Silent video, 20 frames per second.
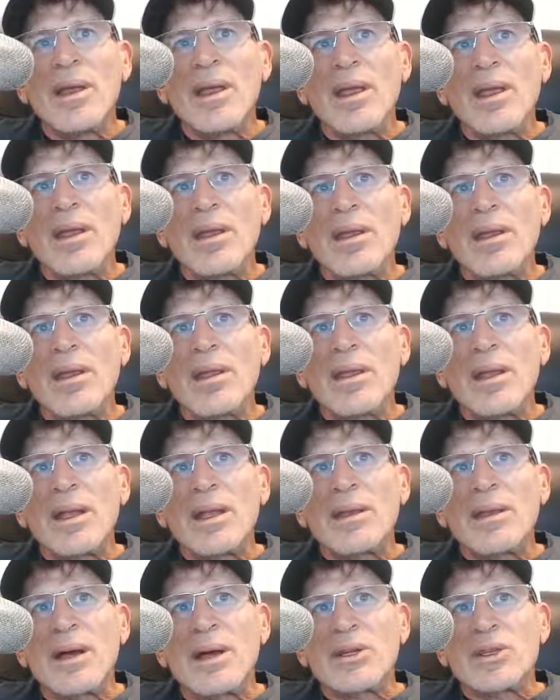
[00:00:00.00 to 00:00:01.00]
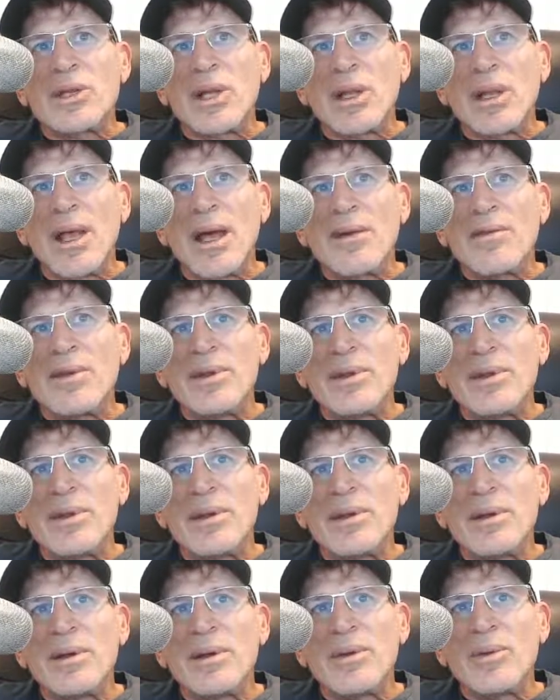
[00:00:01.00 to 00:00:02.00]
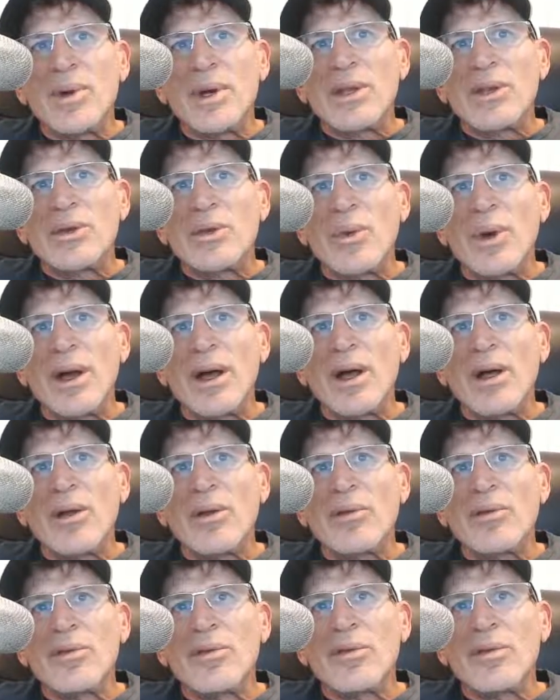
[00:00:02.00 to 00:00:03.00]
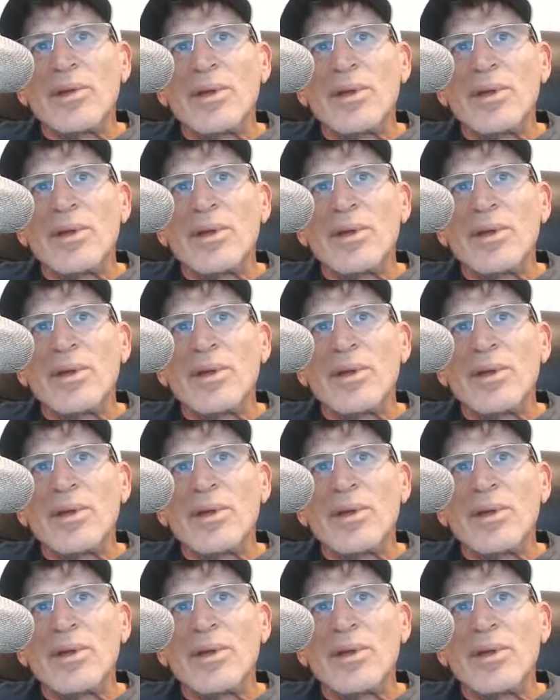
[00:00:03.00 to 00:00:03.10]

Then it touched 11, went 12,